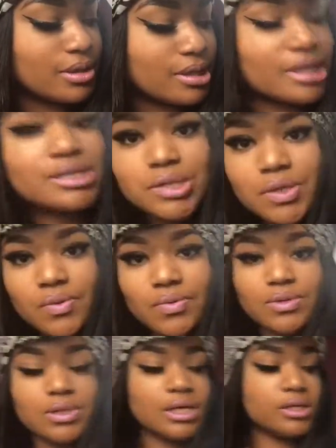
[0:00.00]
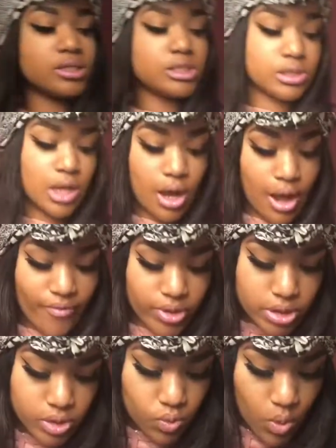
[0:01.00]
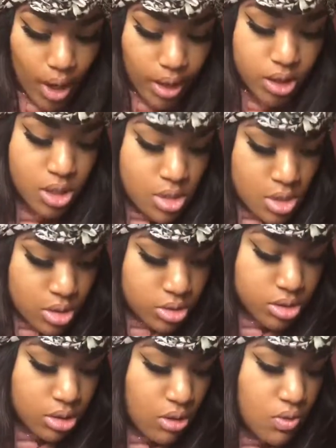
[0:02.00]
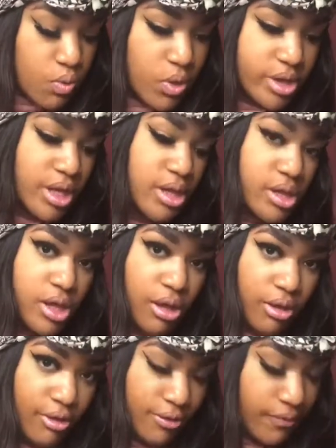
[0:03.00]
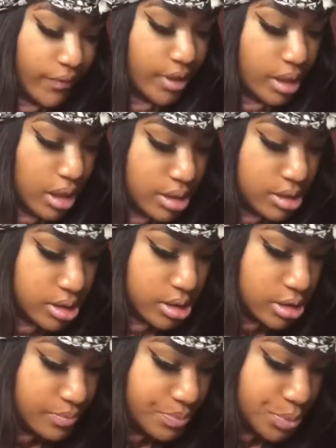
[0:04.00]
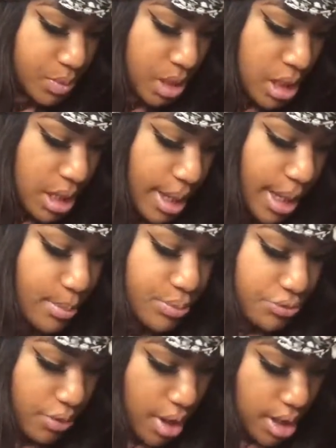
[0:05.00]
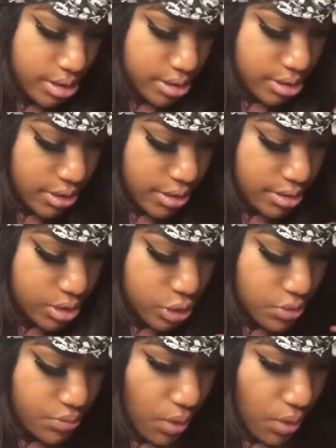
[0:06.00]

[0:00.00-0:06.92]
It's cute. Let's have a swatch. So what they give is a bronzer, two